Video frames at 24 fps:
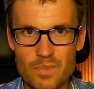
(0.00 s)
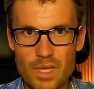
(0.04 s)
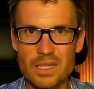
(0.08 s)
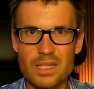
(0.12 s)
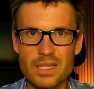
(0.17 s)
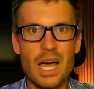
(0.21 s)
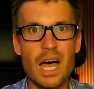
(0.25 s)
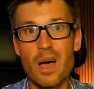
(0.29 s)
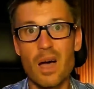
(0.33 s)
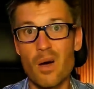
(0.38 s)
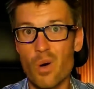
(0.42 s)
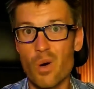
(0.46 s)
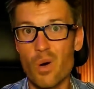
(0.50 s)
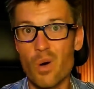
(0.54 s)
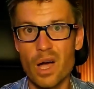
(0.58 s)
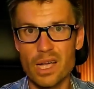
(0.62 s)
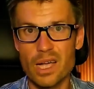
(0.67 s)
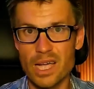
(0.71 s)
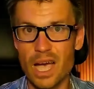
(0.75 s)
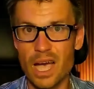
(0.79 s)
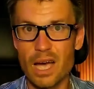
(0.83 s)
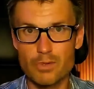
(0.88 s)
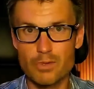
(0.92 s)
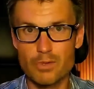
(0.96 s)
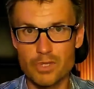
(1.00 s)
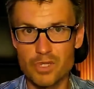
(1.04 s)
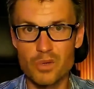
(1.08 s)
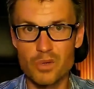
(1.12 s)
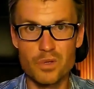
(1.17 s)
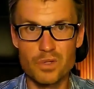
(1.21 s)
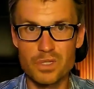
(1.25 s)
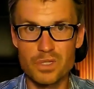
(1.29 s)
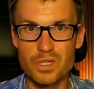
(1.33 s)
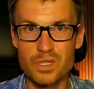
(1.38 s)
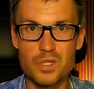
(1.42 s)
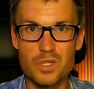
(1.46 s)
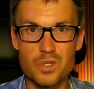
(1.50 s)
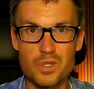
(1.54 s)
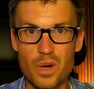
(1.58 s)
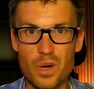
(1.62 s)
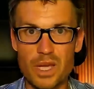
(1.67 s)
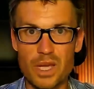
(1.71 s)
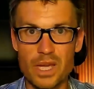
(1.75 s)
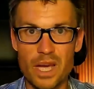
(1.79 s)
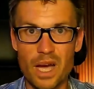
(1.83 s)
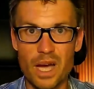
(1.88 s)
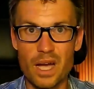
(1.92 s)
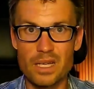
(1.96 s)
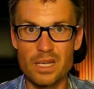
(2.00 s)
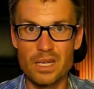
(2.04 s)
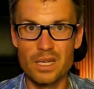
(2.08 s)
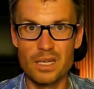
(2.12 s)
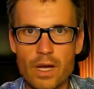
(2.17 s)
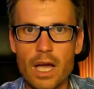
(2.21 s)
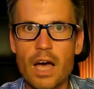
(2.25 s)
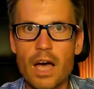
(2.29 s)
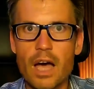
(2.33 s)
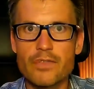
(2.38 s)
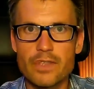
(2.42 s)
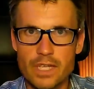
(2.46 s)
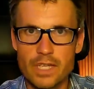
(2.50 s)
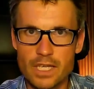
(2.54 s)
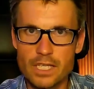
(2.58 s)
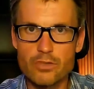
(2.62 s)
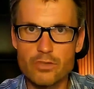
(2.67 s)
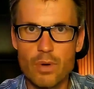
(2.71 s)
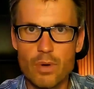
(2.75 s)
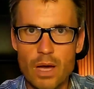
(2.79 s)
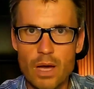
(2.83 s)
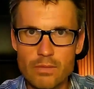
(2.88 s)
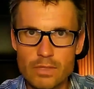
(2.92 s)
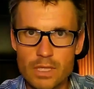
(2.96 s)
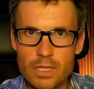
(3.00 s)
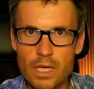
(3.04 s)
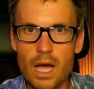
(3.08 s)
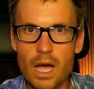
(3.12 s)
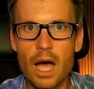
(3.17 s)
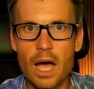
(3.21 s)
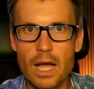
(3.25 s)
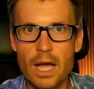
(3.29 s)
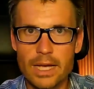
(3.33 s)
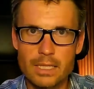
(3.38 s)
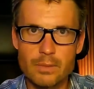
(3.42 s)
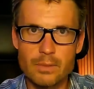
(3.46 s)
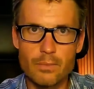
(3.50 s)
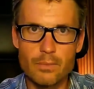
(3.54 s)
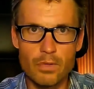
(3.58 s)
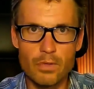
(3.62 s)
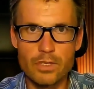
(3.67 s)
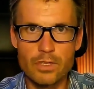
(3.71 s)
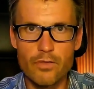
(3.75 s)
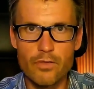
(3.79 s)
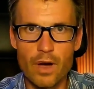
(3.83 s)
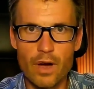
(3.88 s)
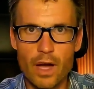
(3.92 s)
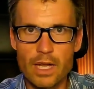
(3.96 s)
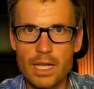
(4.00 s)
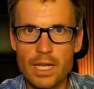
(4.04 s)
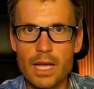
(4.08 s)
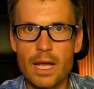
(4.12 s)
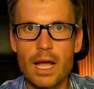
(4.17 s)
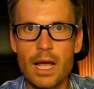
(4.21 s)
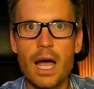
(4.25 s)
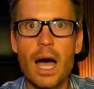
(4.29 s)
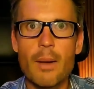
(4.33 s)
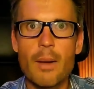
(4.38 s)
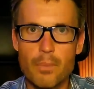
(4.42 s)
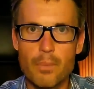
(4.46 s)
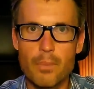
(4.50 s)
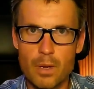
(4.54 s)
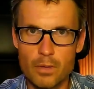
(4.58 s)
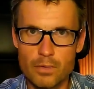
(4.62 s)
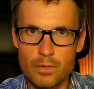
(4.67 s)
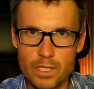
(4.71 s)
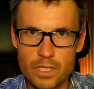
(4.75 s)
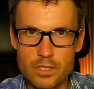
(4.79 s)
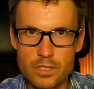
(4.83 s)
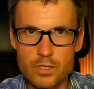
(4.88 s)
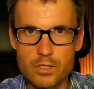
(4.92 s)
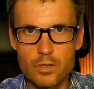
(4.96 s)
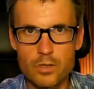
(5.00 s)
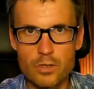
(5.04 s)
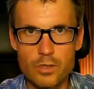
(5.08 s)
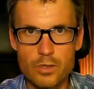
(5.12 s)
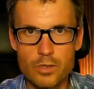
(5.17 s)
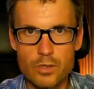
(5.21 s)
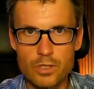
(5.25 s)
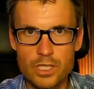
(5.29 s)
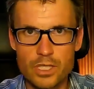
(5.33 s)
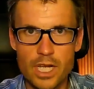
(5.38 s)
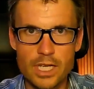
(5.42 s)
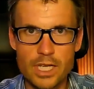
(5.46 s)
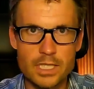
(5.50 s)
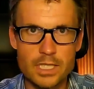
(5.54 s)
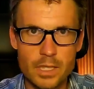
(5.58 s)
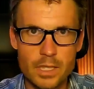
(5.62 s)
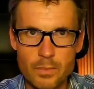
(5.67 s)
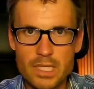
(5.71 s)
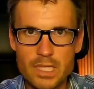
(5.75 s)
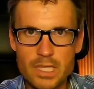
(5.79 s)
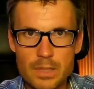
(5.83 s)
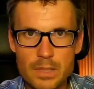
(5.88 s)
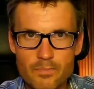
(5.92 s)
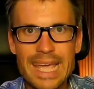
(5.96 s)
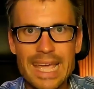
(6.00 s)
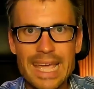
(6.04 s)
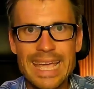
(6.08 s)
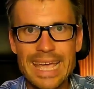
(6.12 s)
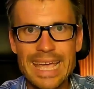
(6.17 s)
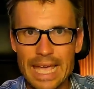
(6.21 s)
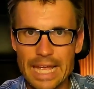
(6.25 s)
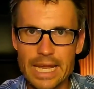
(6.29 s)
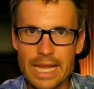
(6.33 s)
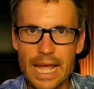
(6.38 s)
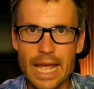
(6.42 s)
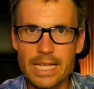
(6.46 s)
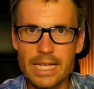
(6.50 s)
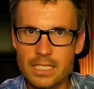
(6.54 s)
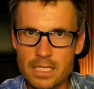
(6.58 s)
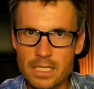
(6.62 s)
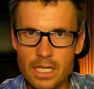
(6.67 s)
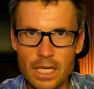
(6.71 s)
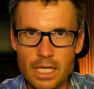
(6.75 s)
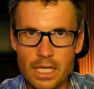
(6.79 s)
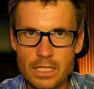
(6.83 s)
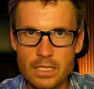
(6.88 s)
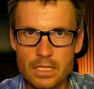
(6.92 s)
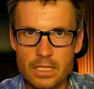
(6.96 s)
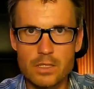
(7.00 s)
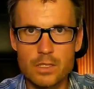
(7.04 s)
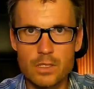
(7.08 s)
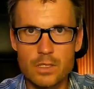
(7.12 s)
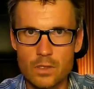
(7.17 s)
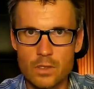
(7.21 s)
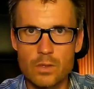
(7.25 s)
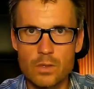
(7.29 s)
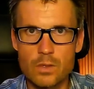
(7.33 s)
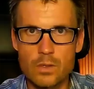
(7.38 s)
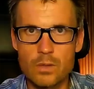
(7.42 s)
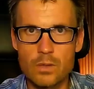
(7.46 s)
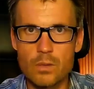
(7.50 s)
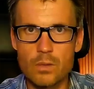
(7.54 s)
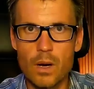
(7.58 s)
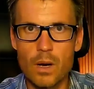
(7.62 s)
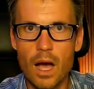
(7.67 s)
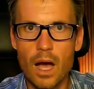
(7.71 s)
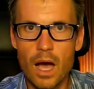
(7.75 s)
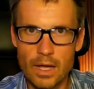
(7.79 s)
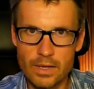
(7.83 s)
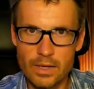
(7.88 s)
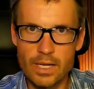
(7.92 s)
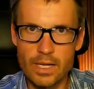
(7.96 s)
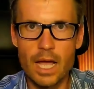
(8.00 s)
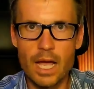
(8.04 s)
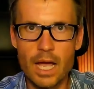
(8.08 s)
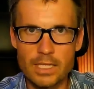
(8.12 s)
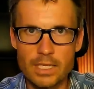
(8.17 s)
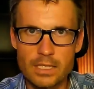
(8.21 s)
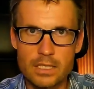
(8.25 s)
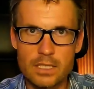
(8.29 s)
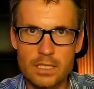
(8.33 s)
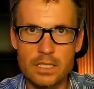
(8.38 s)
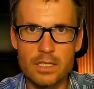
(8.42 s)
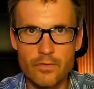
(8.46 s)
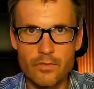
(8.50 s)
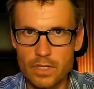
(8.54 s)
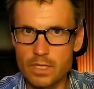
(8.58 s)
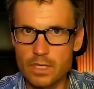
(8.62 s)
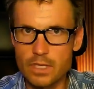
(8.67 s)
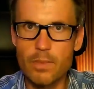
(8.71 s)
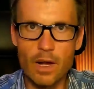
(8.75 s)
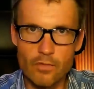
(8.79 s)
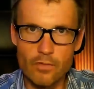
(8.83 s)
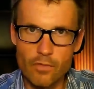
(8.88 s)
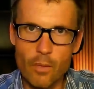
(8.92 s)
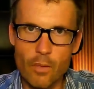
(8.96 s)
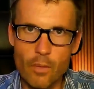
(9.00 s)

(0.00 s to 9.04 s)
Now I outsource it to AI. After each round, I export the file, upload it to ChatGPT, and ask it to analyze the feedback for